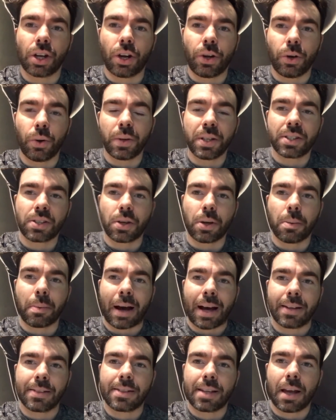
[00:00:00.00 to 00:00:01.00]
I always do
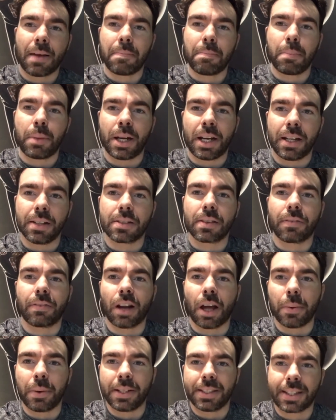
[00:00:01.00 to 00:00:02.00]
about 10 minutes of
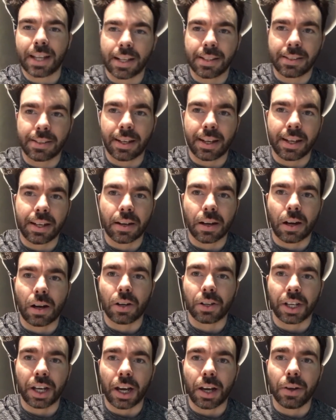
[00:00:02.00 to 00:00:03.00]
low intensity
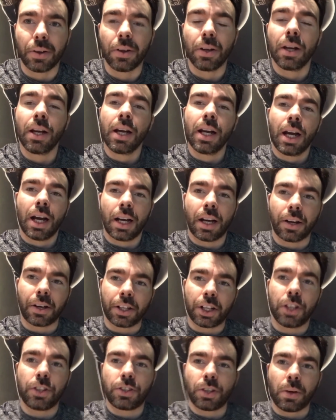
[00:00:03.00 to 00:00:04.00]
cardio, and I'm
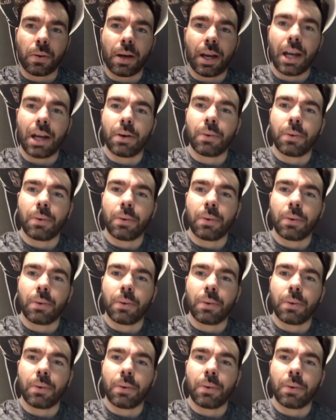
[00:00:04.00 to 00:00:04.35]
going to do it